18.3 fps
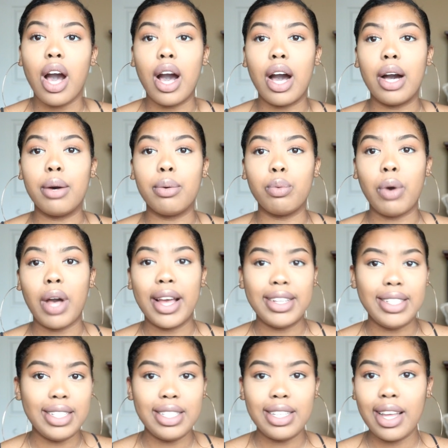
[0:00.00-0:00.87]

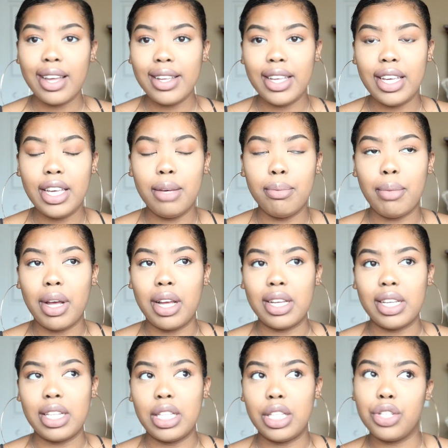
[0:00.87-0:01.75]
I did not get
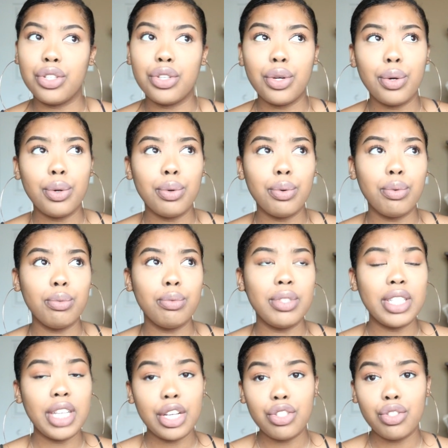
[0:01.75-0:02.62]
my clinical
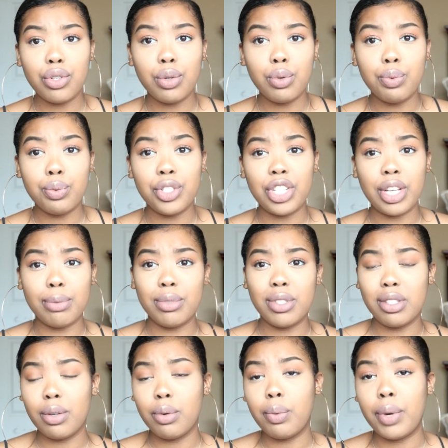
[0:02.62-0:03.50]
schedule, which I'm
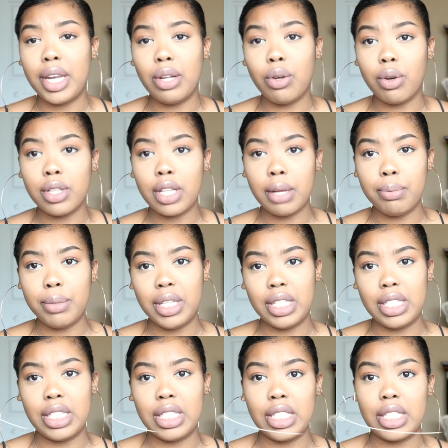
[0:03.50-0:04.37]
still waiting on that
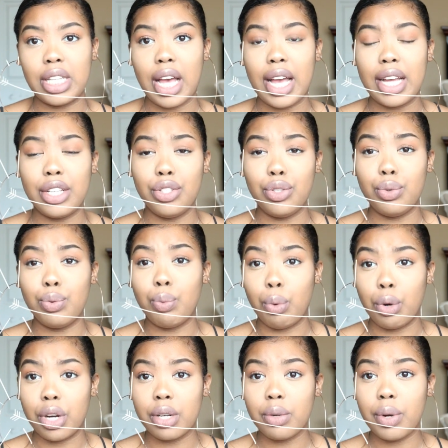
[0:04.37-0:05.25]
because I do
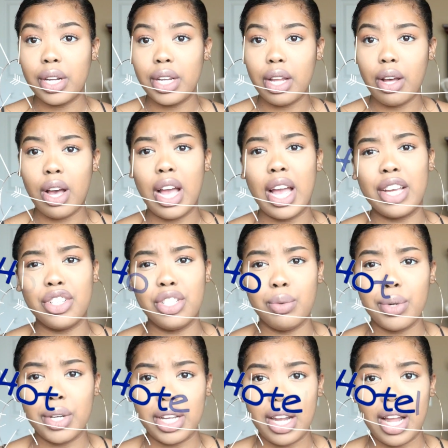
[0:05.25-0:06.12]
work right now. I
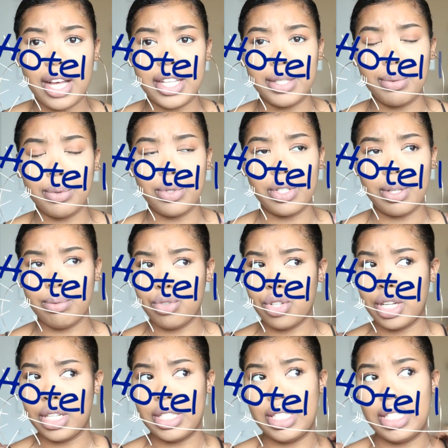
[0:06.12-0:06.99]
actually work at a hospital, so I'm
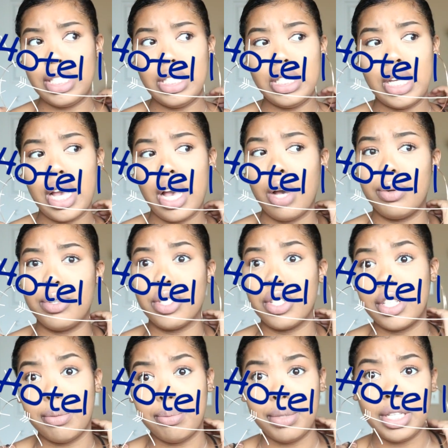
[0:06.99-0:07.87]
trying to see how it's
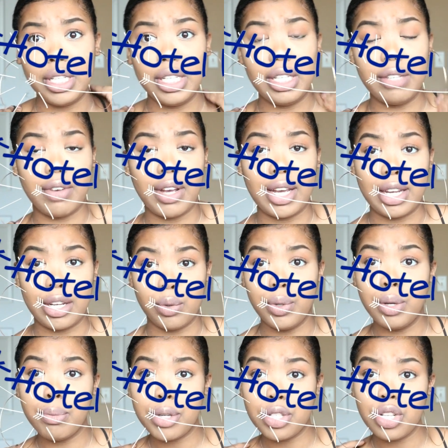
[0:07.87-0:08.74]
going to be if I got to
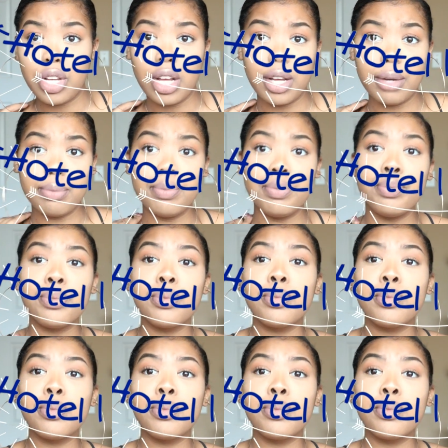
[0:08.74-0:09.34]
quit my job.